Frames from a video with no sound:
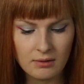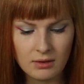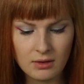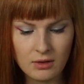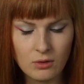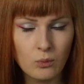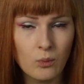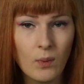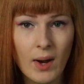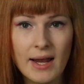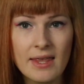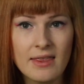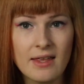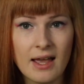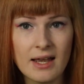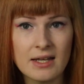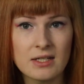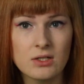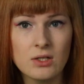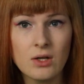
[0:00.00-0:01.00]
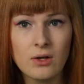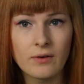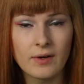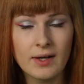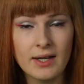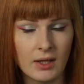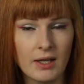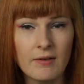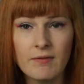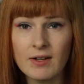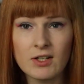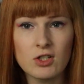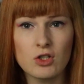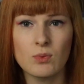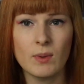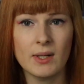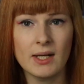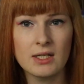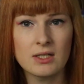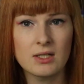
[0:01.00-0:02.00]
the way that I saw it, if I just
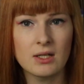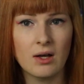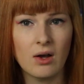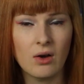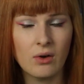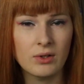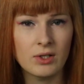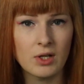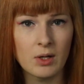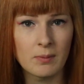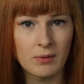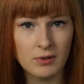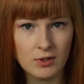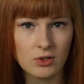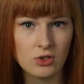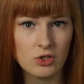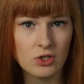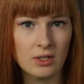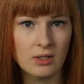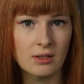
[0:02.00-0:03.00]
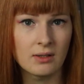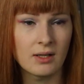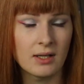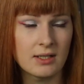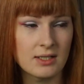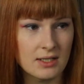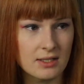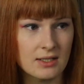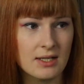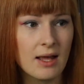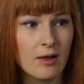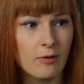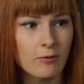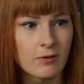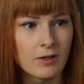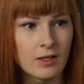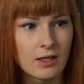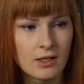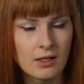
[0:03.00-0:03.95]
went into audio production as itself,